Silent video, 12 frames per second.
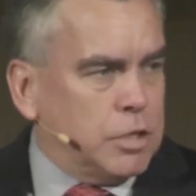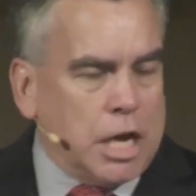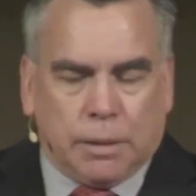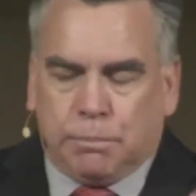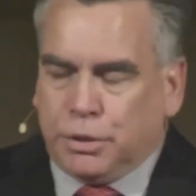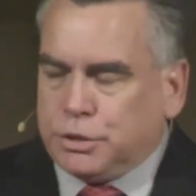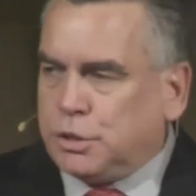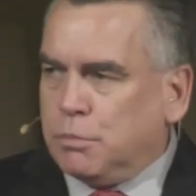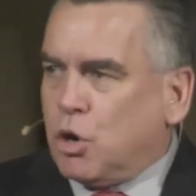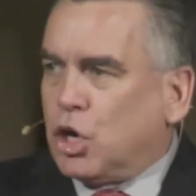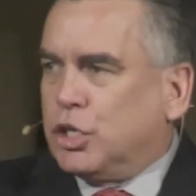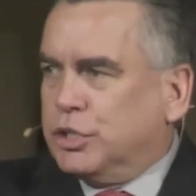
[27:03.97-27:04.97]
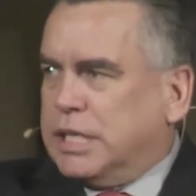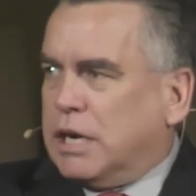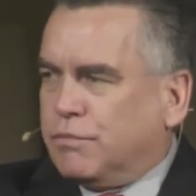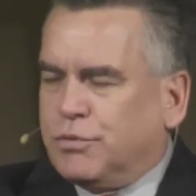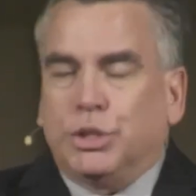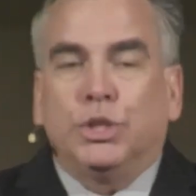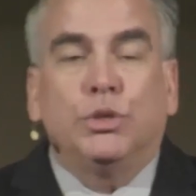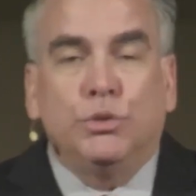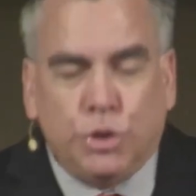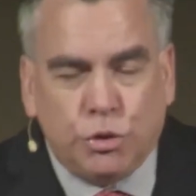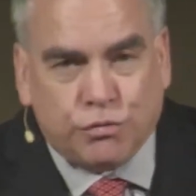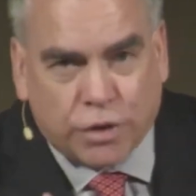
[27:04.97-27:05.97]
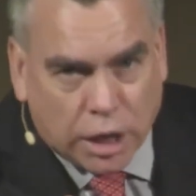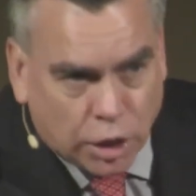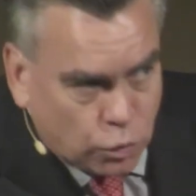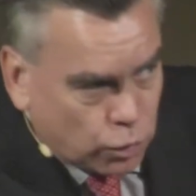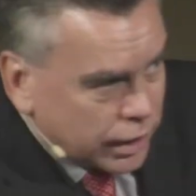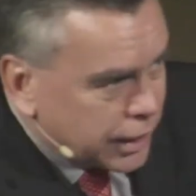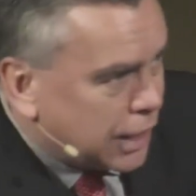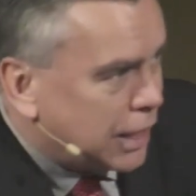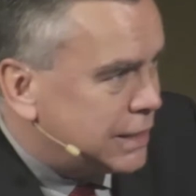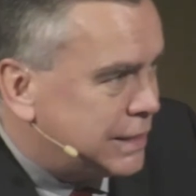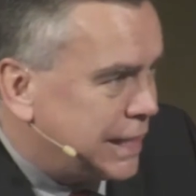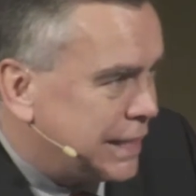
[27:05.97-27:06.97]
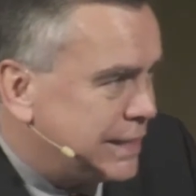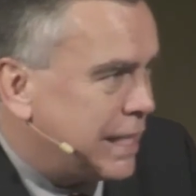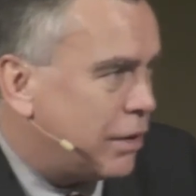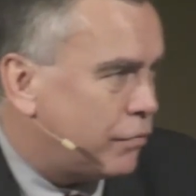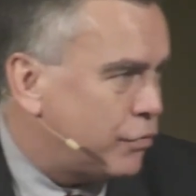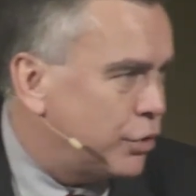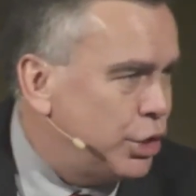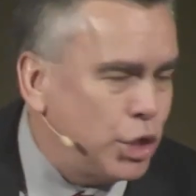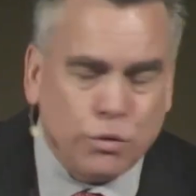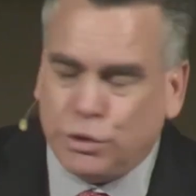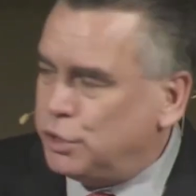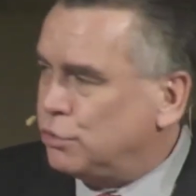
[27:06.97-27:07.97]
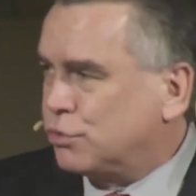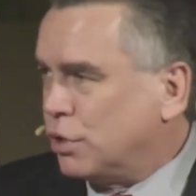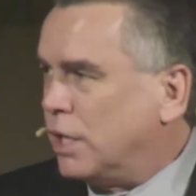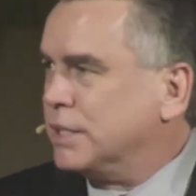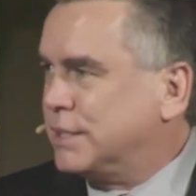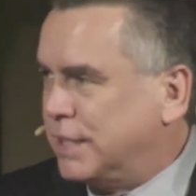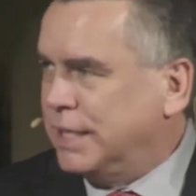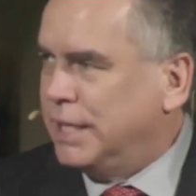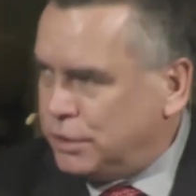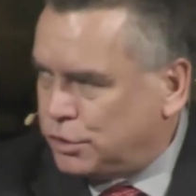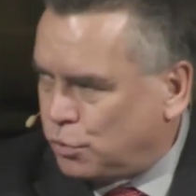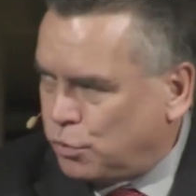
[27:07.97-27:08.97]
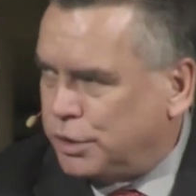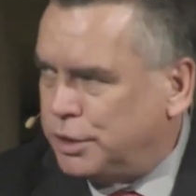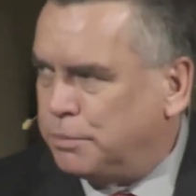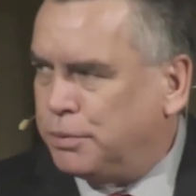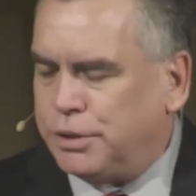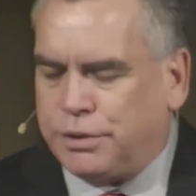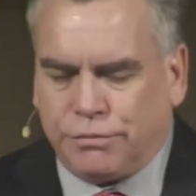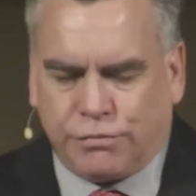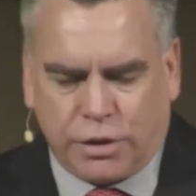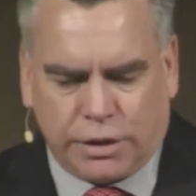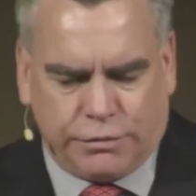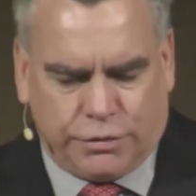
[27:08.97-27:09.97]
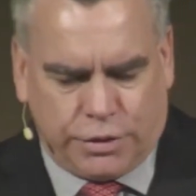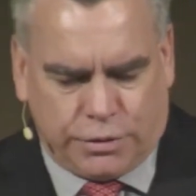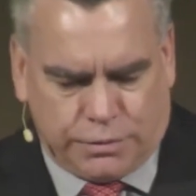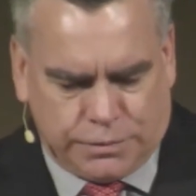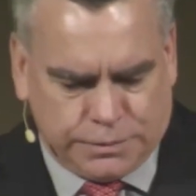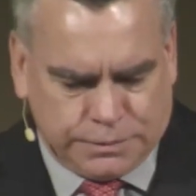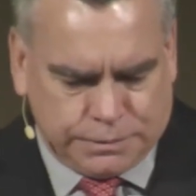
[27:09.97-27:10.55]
God puts the markers out for you. You follow what God sets out for you, and you trust that He's the one that put it in front of you.